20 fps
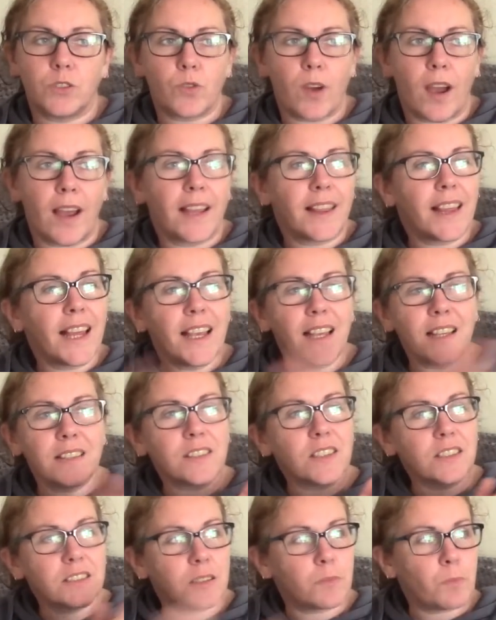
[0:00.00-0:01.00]
dry. I think it's
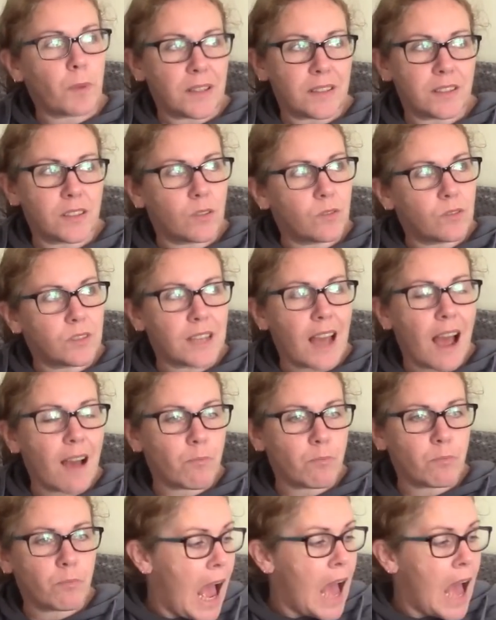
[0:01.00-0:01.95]
because it's been so damp.